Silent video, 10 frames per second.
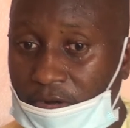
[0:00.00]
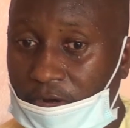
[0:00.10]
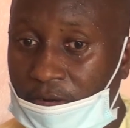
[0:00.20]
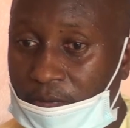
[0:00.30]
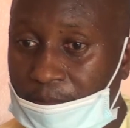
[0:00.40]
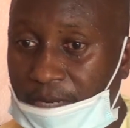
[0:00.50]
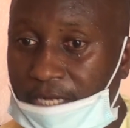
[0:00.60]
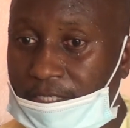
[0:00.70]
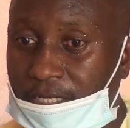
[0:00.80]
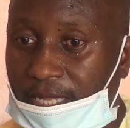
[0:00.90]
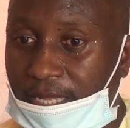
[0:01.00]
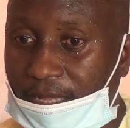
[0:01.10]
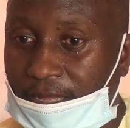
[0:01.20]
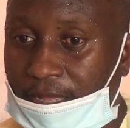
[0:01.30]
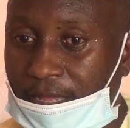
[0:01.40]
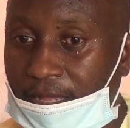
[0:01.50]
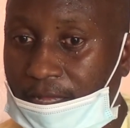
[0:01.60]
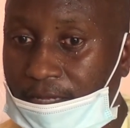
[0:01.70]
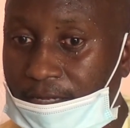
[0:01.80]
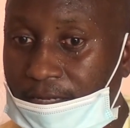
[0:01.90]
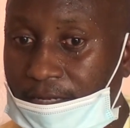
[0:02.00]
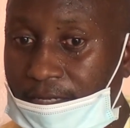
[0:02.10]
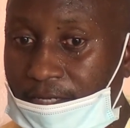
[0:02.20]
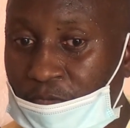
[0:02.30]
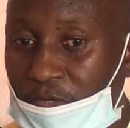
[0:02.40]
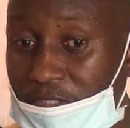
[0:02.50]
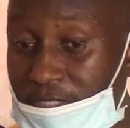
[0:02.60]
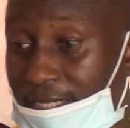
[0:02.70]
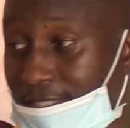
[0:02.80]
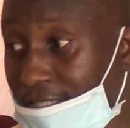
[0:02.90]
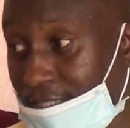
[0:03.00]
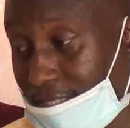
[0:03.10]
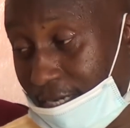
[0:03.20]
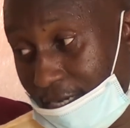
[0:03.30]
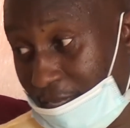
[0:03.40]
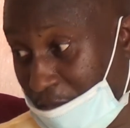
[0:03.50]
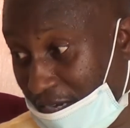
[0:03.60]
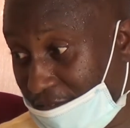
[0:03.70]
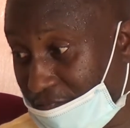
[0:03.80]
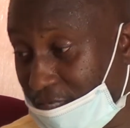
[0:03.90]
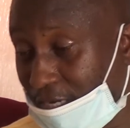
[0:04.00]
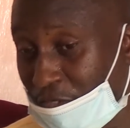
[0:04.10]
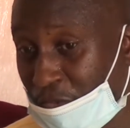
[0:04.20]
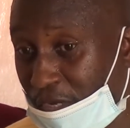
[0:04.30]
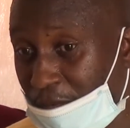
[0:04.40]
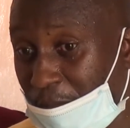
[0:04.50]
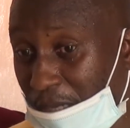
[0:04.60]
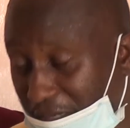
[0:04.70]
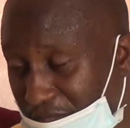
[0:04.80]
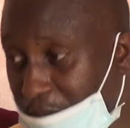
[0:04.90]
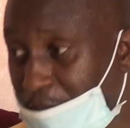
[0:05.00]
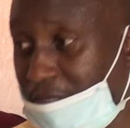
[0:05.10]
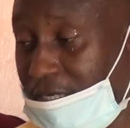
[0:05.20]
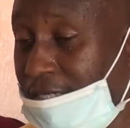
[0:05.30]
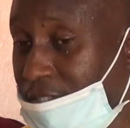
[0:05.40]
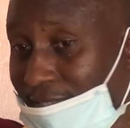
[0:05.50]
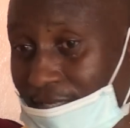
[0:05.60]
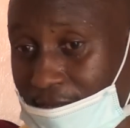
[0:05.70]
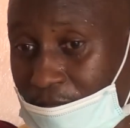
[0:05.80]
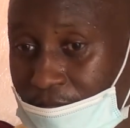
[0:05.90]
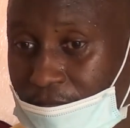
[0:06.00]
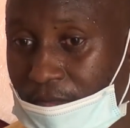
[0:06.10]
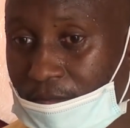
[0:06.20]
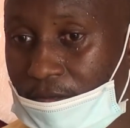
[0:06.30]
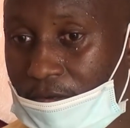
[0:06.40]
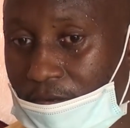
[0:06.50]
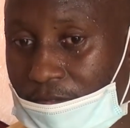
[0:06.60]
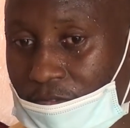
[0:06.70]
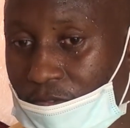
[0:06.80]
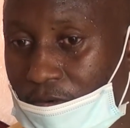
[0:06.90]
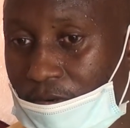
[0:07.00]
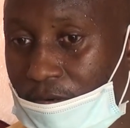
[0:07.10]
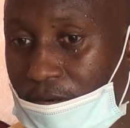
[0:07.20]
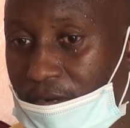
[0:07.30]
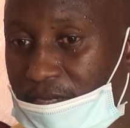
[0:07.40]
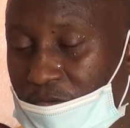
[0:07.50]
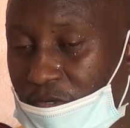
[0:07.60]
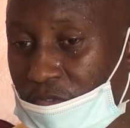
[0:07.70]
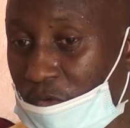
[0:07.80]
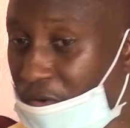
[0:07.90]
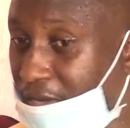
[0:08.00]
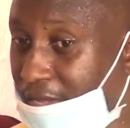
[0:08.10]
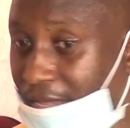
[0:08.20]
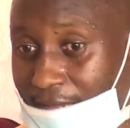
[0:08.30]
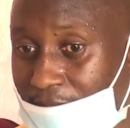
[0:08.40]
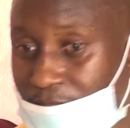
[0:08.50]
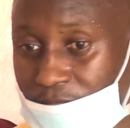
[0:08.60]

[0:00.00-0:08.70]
know, but it was destined, and he believes in that too. He believes in predestiny, you know, so it was okay